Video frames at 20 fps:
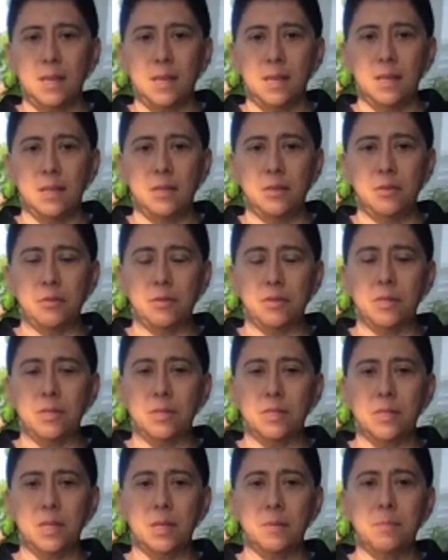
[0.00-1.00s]
your
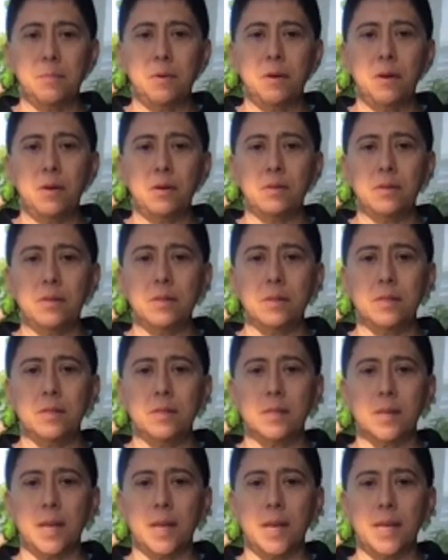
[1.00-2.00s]
sit bones
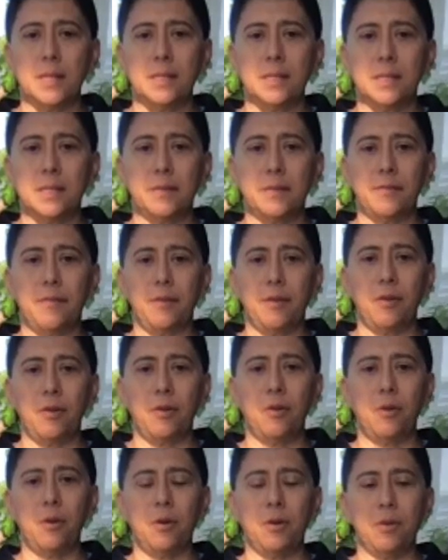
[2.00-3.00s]
against the
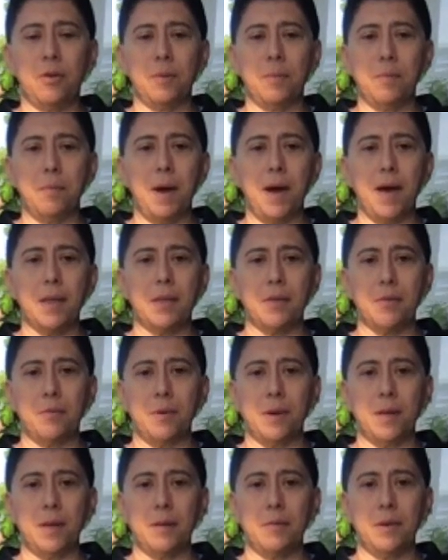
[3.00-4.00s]
floor or the mat,
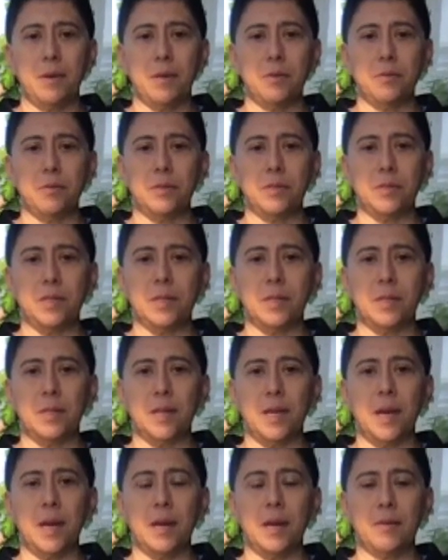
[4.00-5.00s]
wherever you're sitting
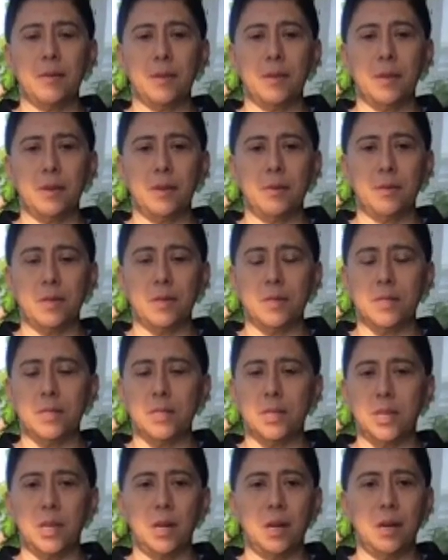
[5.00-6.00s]
at, or the
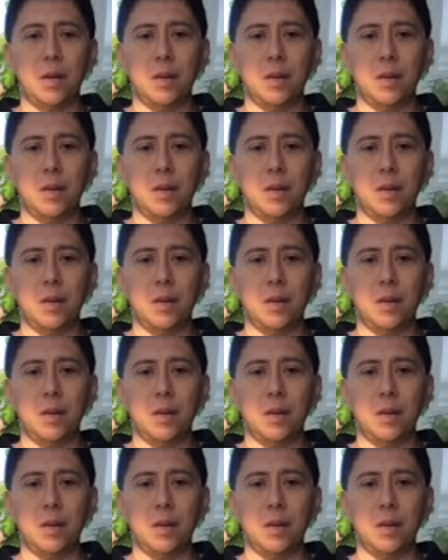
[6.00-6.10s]
chair.